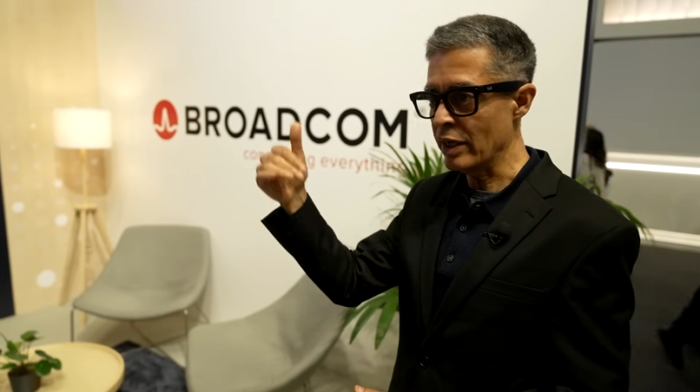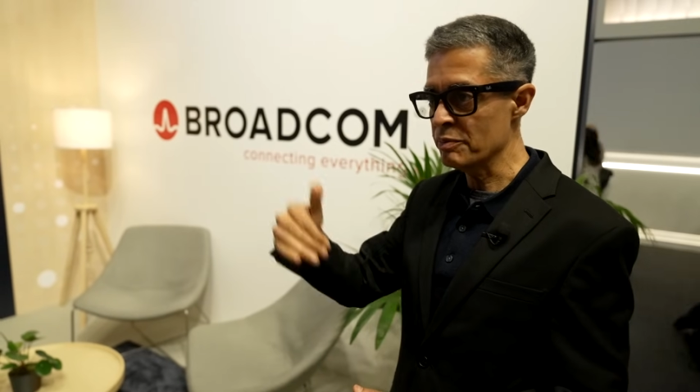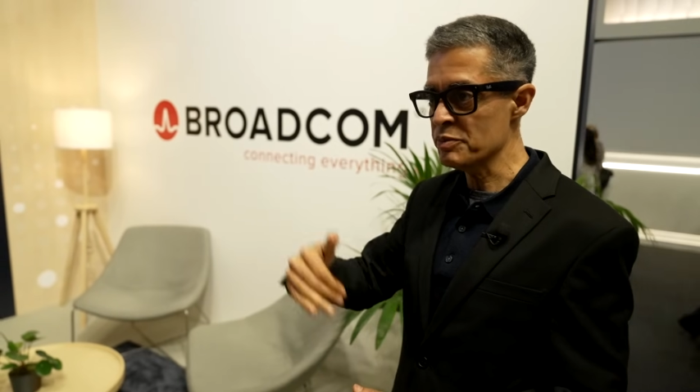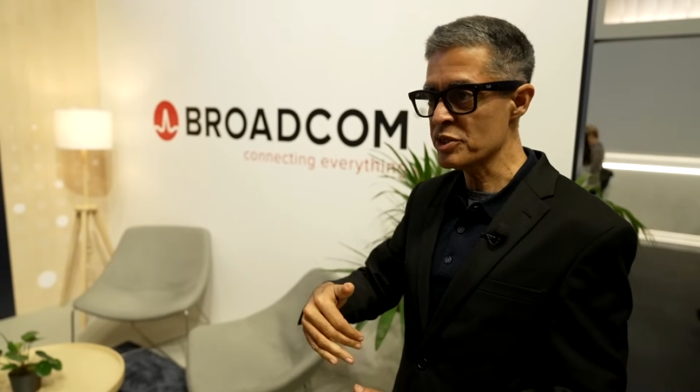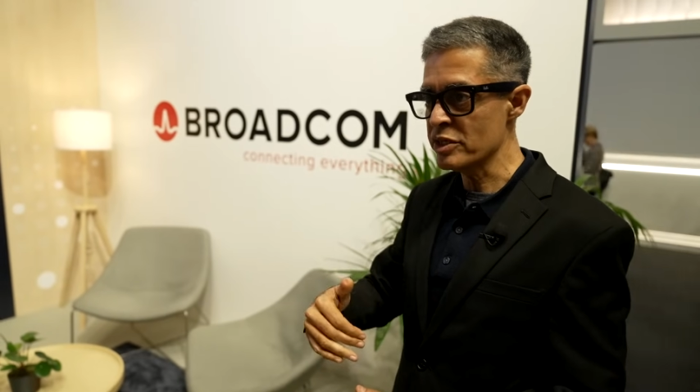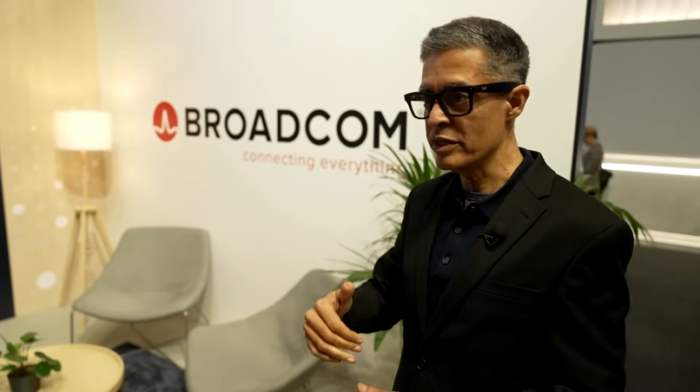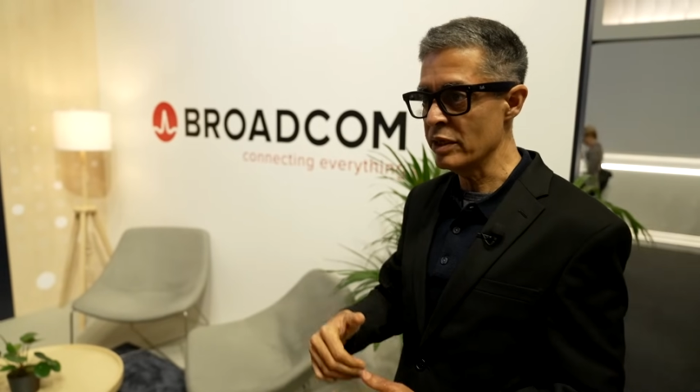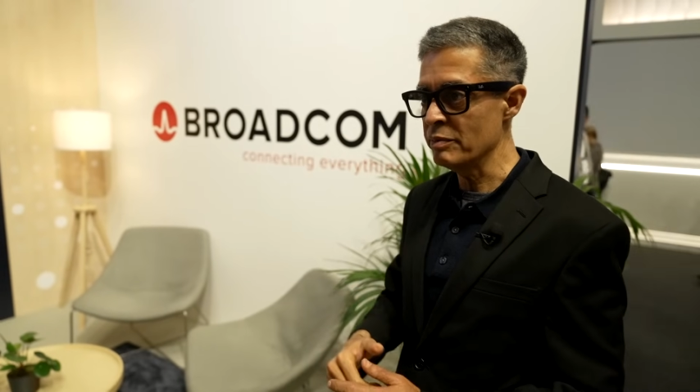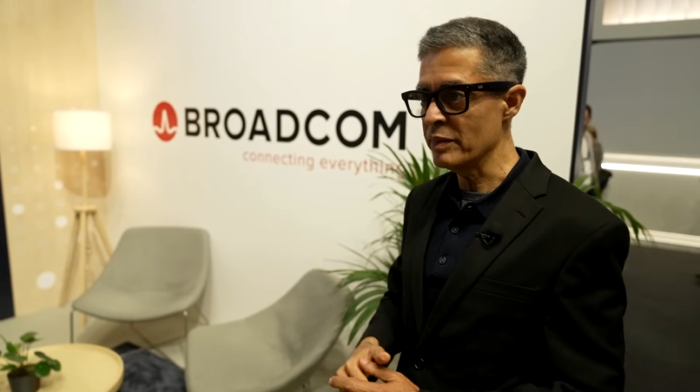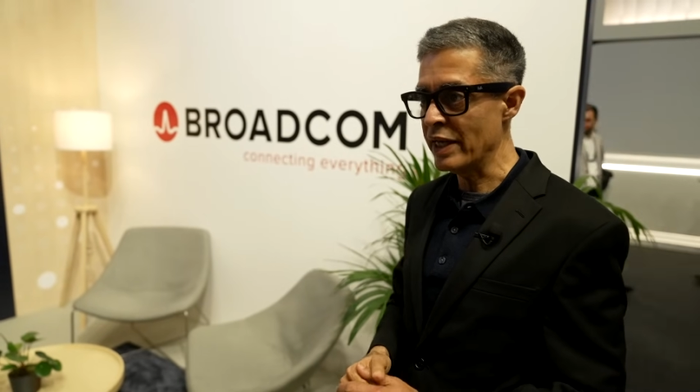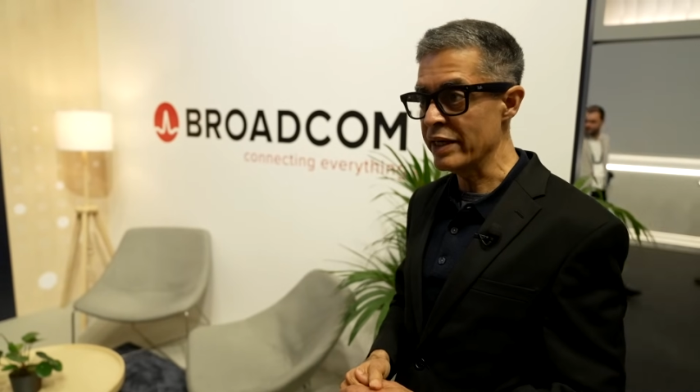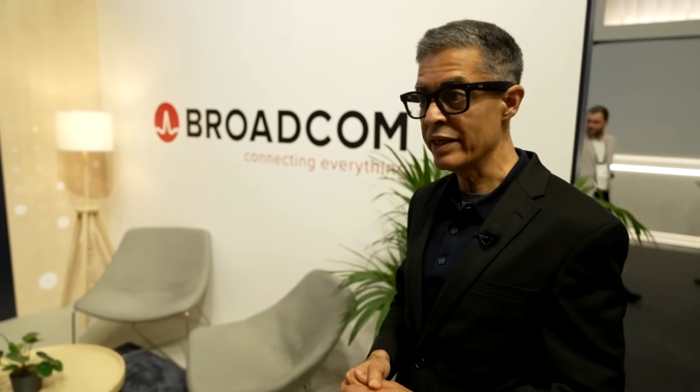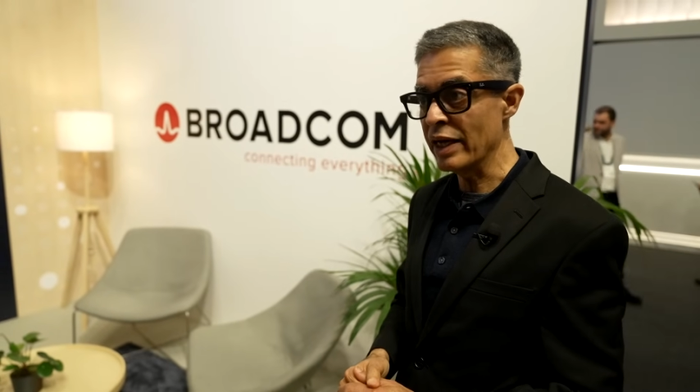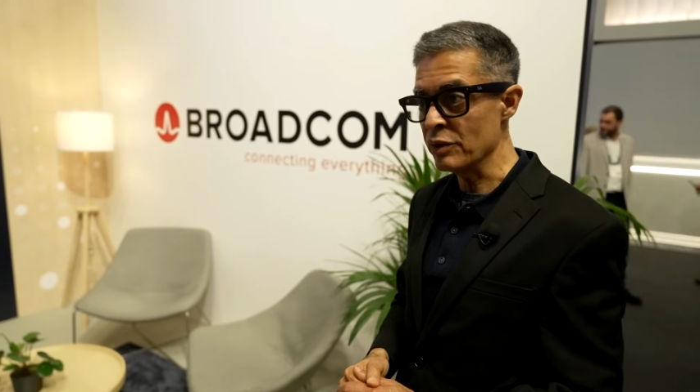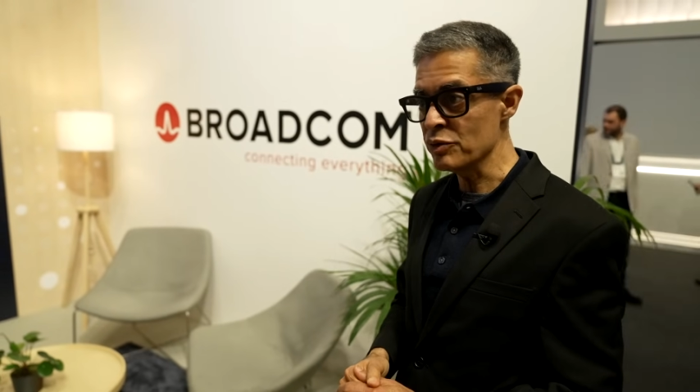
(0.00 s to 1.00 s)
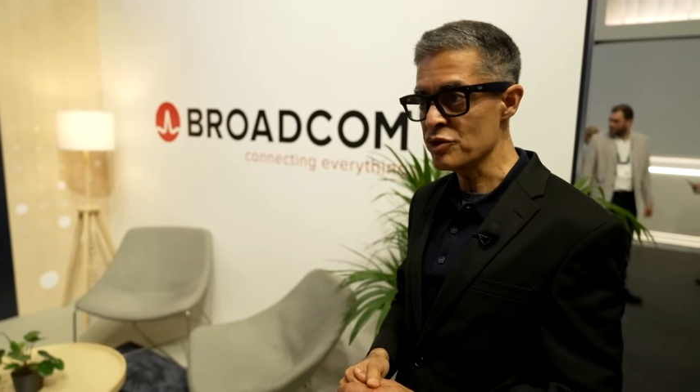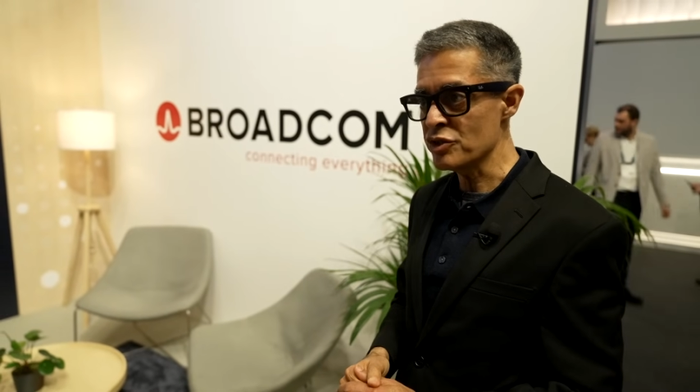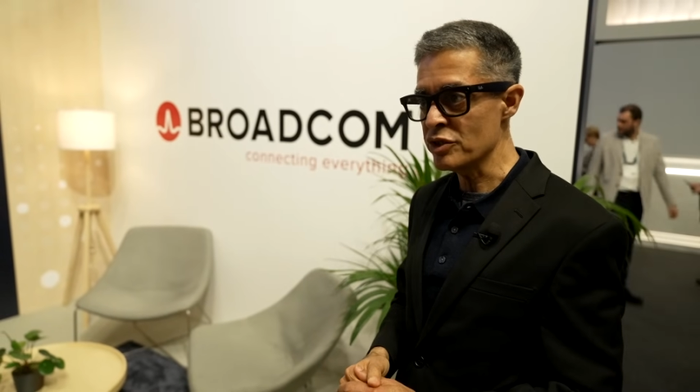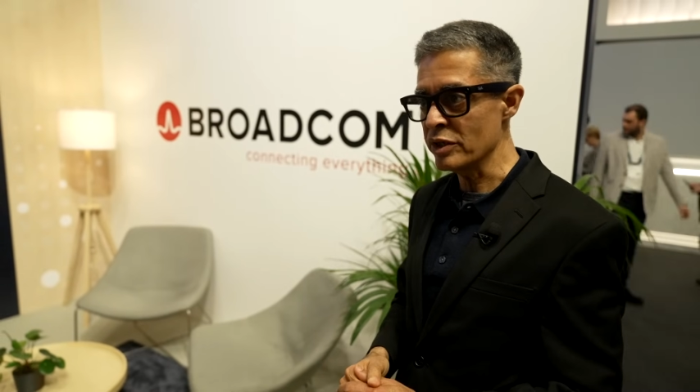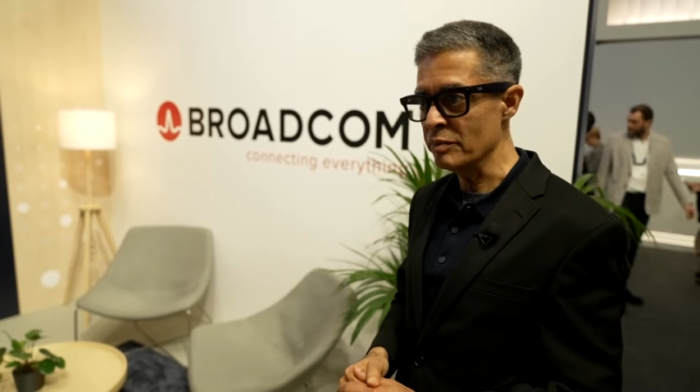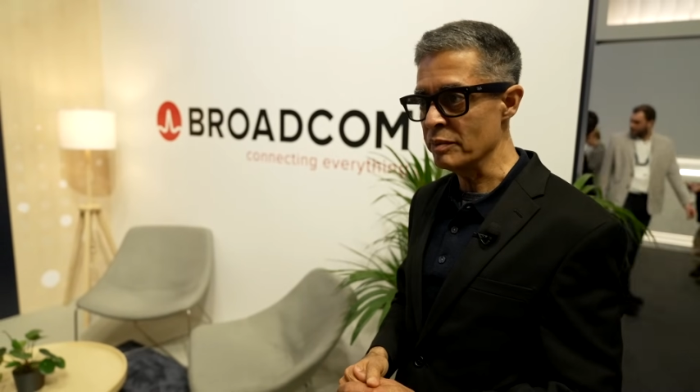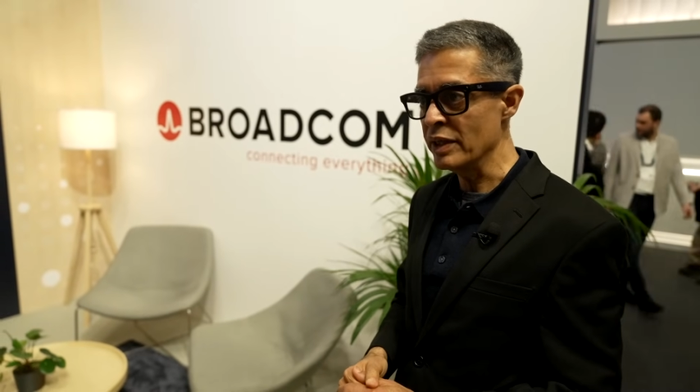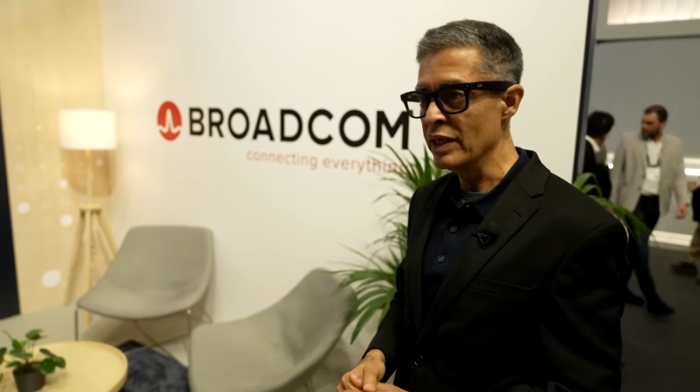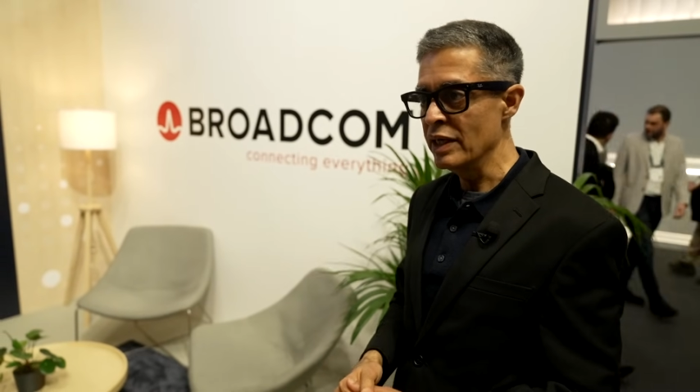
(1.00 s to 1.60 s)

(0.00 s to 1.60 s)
upstream than downstream.